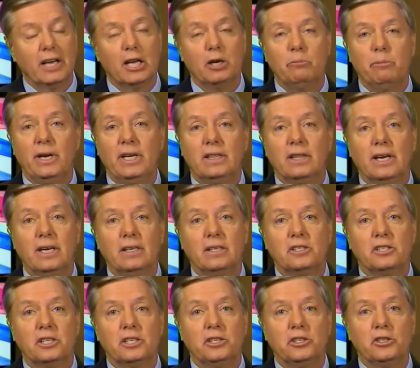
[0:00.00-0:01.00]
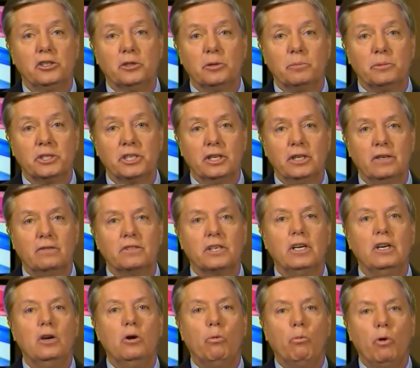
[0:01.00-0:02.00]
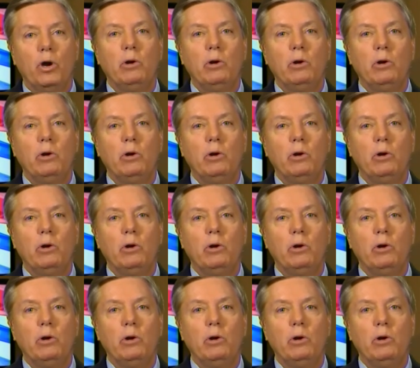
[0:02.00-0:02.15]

got to make that decision themselves.